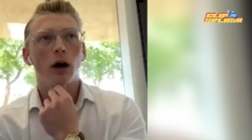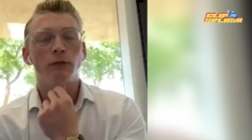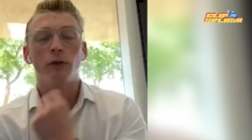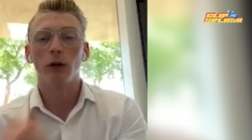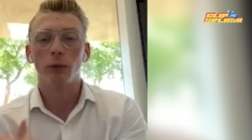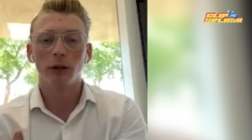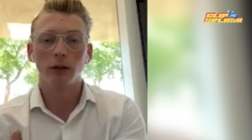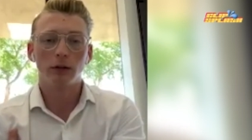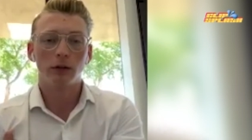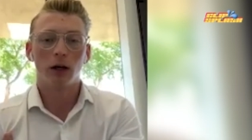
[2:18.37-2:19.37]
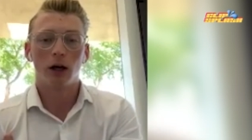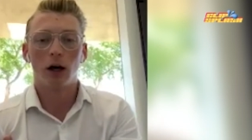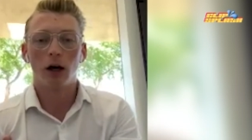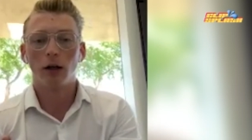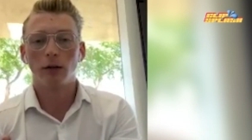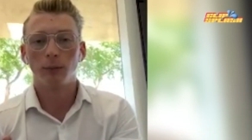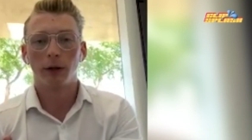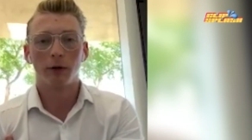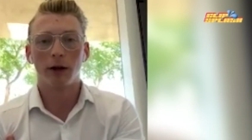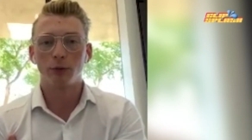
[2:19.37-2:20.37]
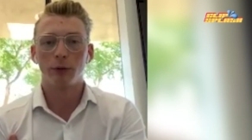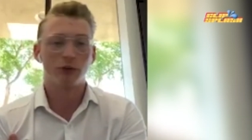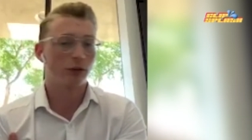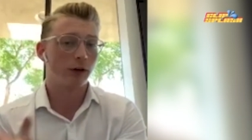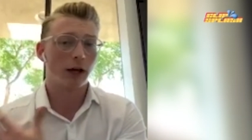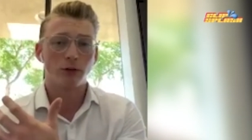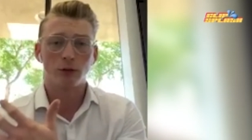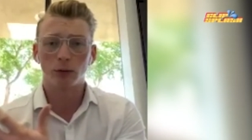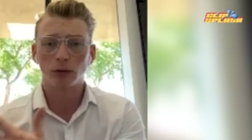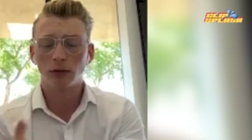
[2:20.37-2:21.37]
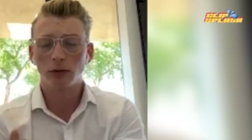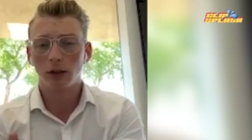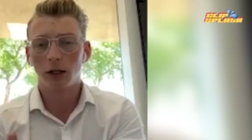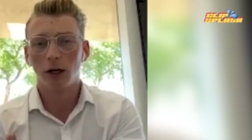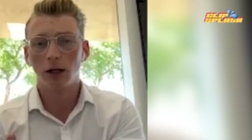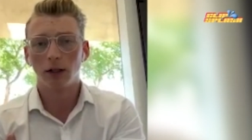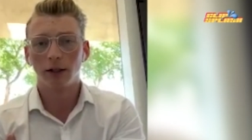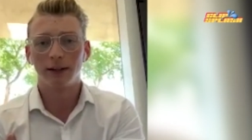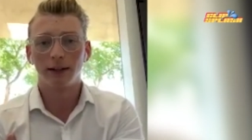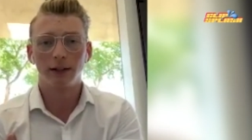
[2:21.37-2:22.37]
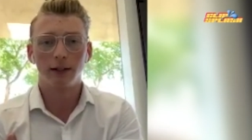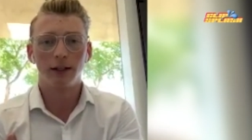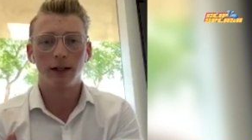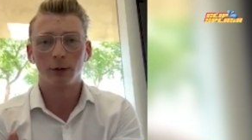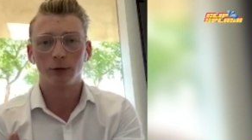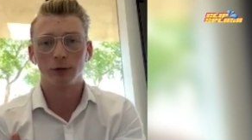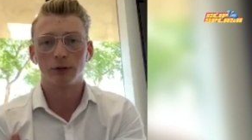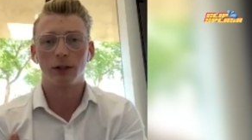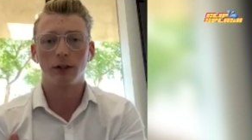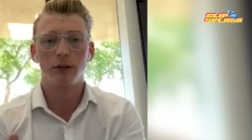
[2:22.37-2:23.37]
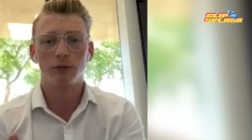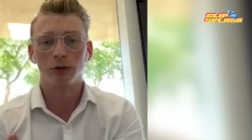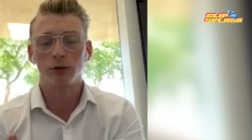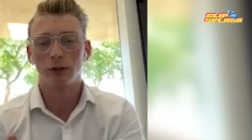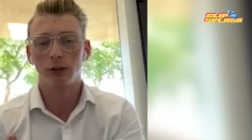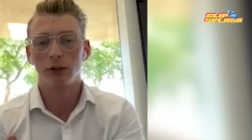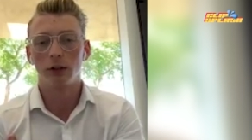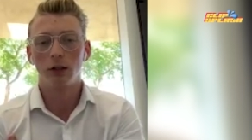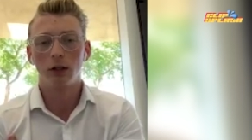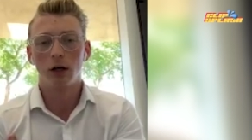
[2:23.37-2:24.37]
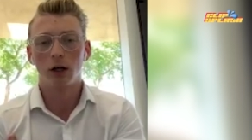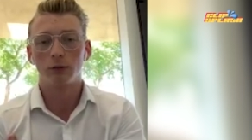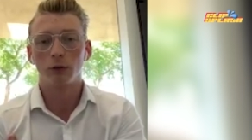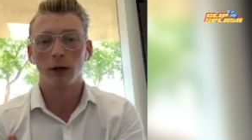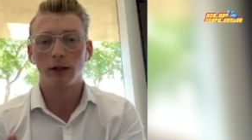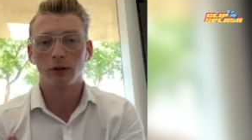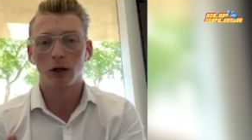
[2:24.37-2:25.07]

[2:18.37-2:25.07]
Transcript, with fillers: Uh, following uh, my graduation of high school, uh, attended Arizona State University on a full ride